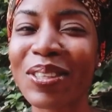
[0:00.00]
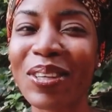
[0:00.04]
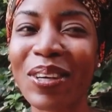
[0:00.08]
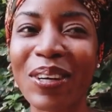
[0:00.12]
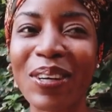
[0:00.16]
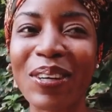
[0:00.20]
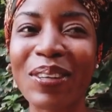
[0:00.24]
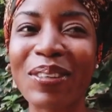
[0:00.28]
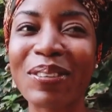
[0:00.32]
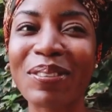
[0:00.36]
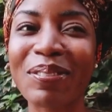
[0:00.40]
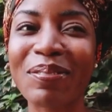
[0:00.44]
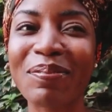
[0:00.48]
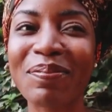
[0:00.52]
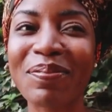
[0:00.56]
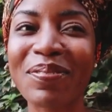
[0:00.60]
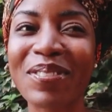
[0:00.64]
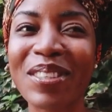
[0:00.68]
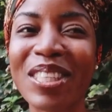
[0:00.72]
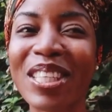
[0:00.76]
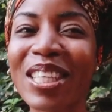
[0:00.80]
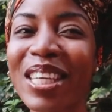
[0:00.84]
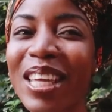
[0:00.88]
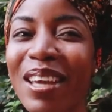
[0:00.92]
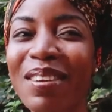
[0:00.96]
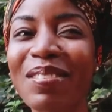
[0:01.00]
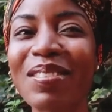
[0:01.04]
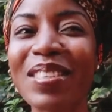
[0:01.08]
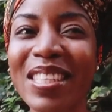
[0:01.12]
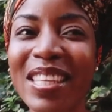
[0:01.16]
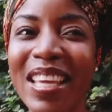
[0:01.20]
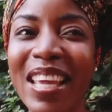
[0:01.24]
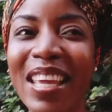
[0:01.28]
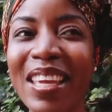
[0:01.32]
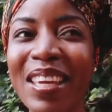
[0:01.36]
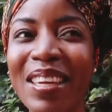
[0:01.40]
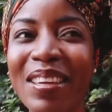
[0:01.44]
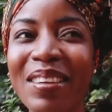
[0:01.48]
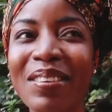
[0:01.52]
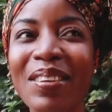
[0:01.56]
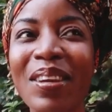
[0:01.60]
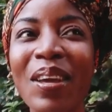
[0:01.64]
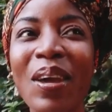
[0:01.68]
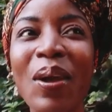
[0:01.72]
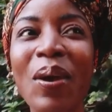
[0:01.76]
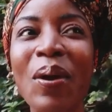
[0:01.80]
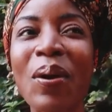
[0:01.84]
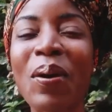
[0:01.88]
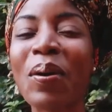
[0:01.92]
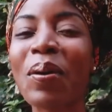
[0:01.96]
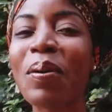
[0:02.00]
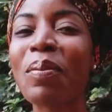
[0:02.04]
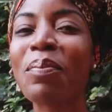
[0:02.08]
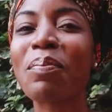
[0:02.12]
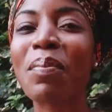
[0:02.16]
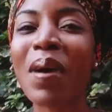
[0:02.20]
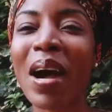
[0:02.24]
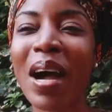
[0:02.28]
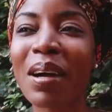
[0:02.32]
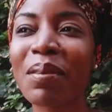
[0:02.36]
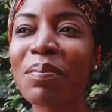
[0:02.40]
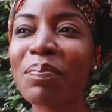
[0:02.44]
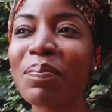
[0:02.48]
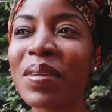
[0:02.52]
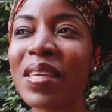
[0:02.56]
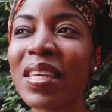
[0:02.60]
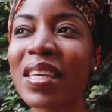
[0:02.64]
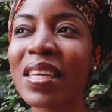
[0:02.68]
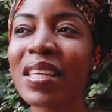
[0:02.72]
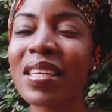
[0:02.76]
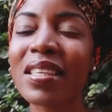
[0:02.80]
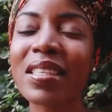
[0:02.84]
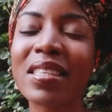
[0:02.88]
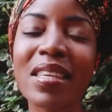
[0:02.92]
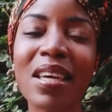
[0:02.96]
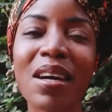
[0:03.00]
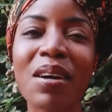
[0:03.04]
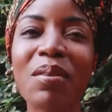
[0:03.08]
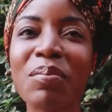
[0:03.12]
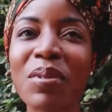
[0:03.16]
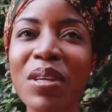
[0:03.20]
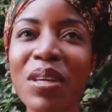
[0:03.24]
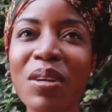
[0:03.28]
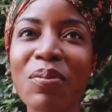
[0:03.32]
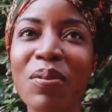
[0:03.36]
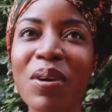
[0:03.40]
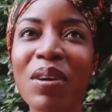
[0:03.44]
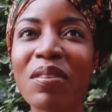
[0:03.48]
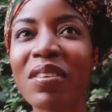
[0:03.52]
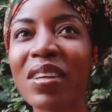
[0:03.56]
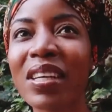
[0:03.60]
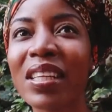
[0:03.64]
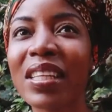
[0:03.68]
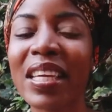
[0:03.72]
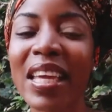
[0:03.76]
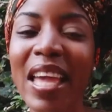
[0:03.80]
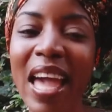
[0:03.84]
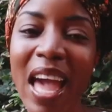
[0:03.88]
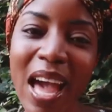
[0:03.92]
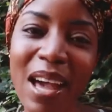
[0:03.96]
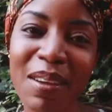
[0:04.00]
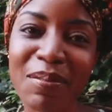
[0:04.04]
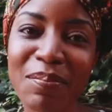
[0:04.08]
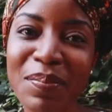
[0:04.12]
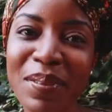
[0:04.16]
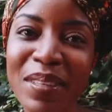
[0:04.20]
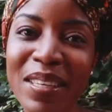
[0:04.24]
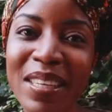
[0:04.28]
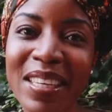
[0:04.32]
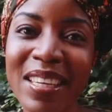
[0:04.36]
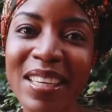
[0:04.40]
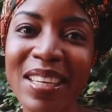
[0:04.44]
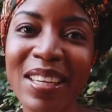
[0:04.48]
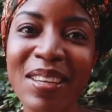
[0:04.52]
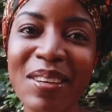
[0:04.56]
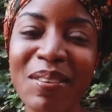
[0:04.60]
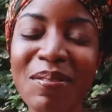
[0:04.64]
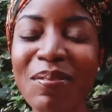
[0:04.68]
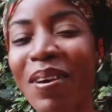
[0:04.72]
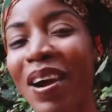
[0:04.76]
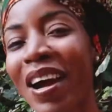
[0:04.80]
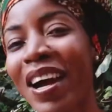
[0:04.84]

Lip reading: So she kept saying, "Mom B, tell me what really happened.